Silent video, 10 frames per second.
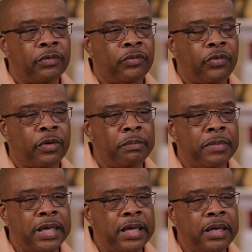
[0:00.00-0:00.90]
for
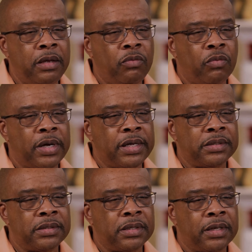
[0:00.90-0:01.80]
me
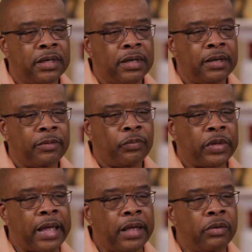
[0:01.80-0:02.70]
was,
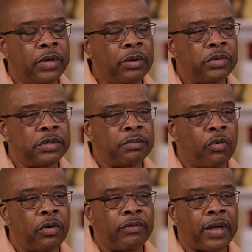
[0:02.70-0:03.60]
it, it was
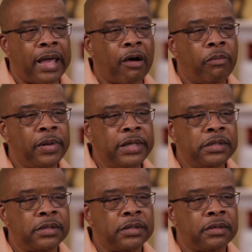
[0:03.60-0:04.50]
more of a
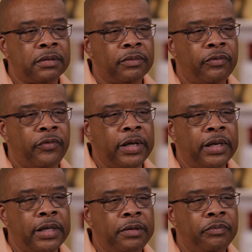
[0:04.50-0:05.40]
helpless
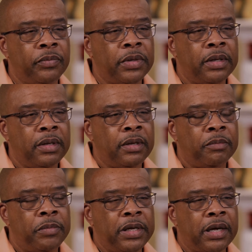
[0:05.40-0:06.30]

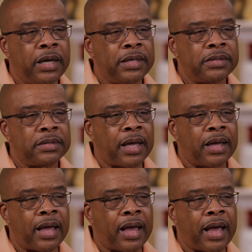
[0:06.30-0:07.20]
feeling because
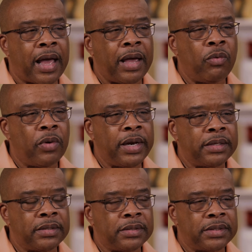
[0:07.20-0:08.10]
I
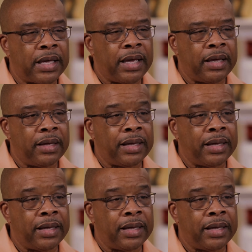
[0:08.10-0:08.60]
wanted to say,